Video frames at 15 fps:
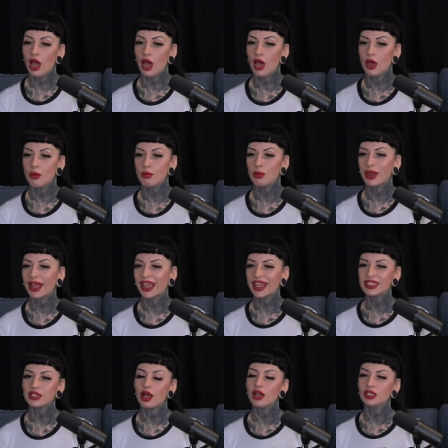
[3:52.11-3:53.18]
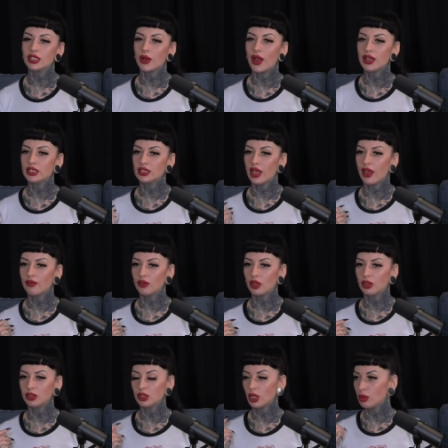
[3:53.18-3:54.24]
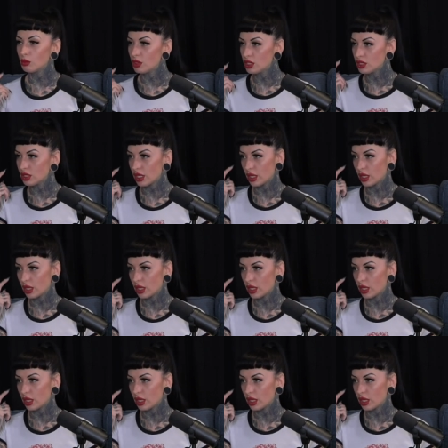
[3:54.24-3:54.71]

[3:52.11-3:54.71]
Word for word: Um, but I guess also I used to have little dermals,